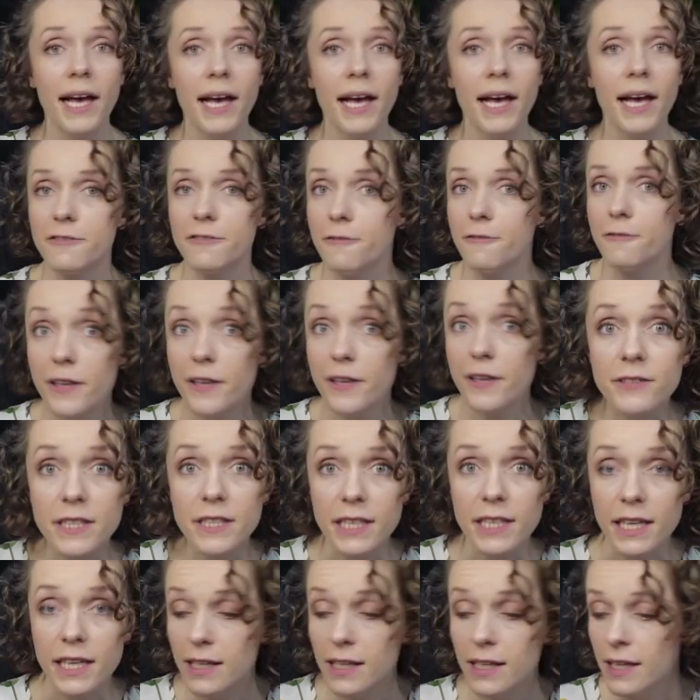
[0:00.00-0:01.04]
and
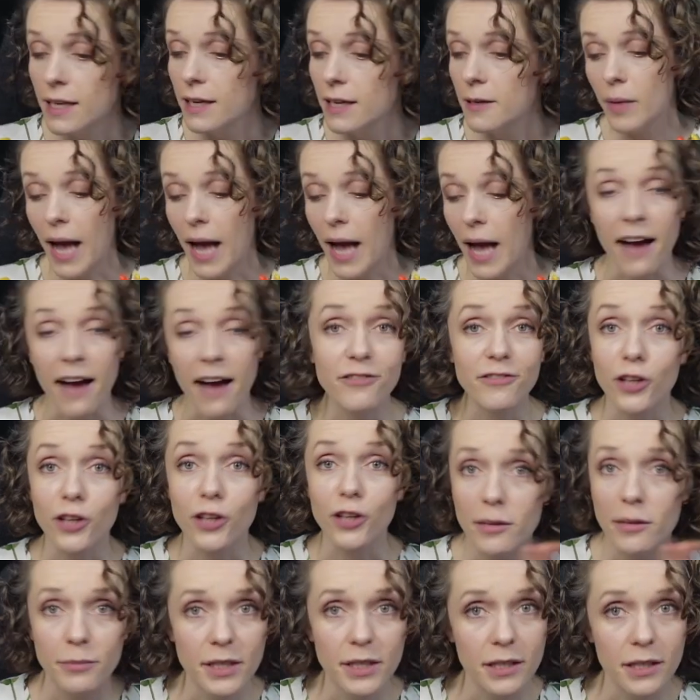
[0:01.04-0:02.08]
50 have
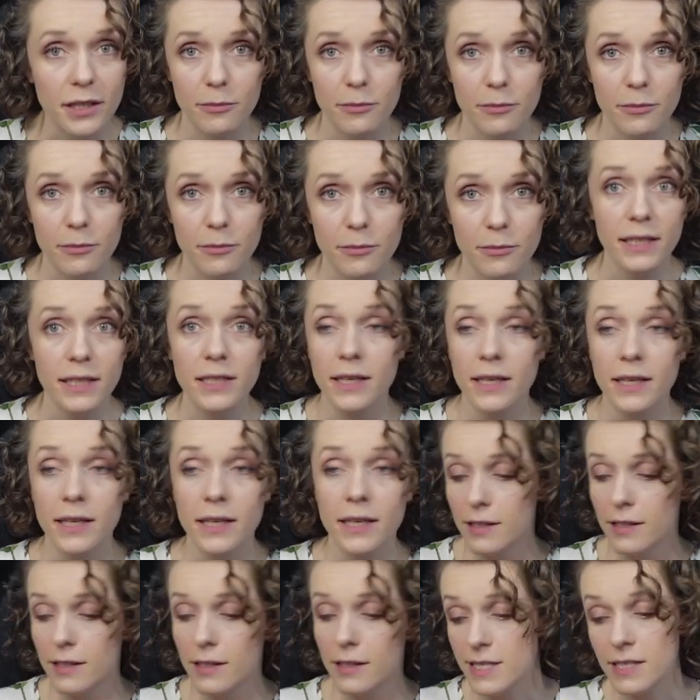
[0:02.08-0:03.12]
not been completed,
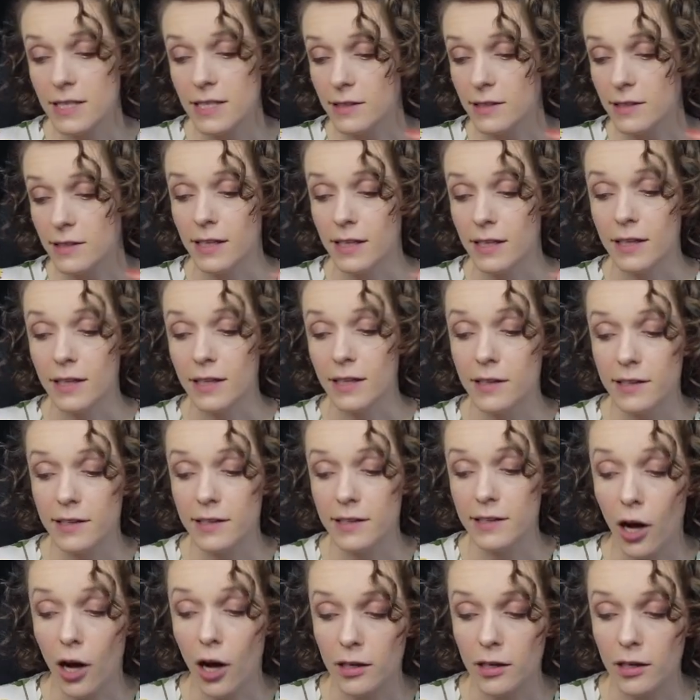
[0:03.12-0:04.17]
they're still sitting in the
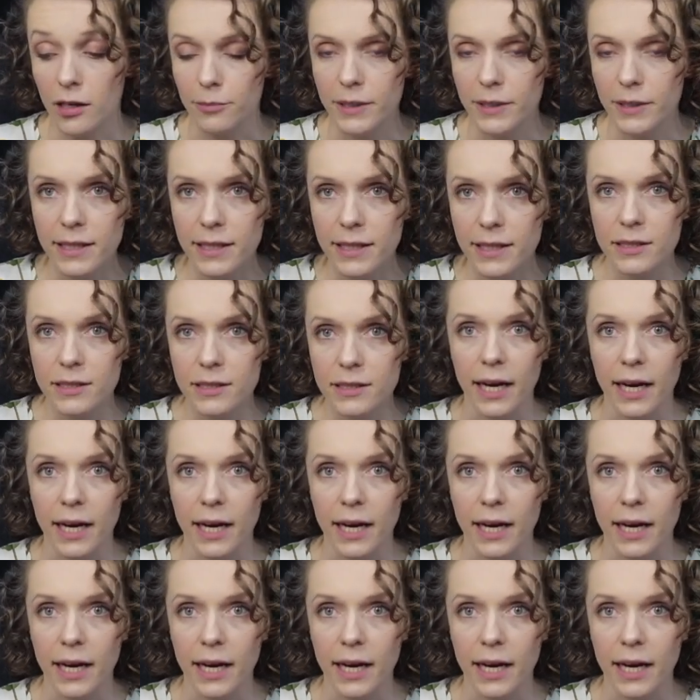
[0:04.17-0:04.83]
not completed